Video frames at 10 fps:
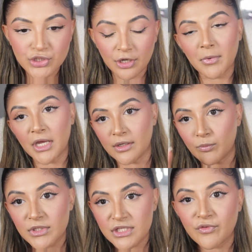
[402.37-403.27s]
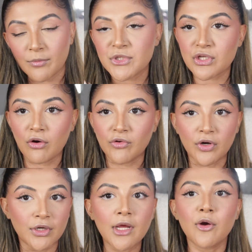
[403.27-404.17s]
actually don't mind it. Once I've got mascara
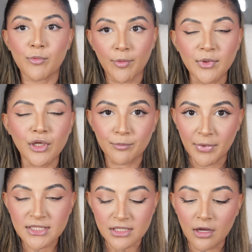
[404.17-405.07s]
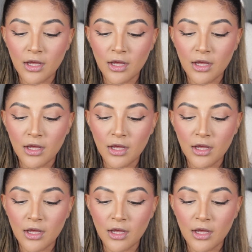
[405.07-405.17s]
on, it'll probably look better.